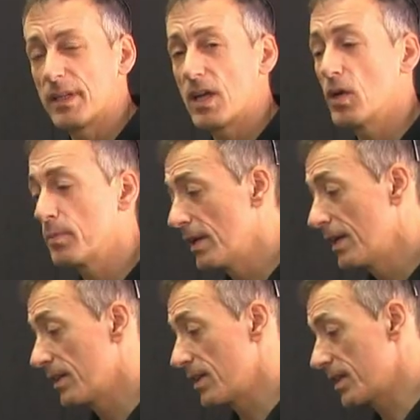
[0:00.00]
and I hope
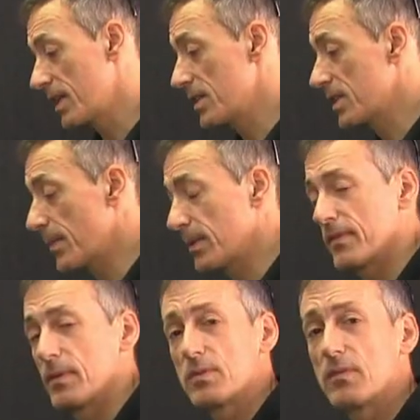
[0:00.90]
that these couple
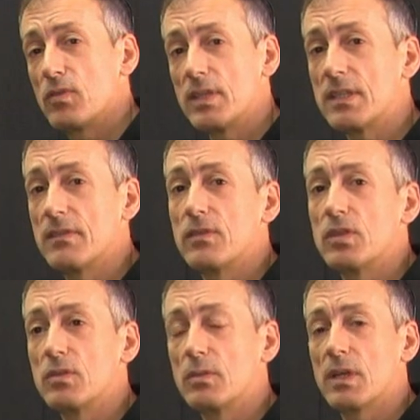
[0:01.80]
of films have really
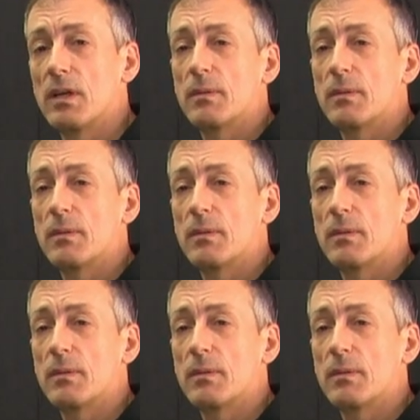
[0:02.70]
given you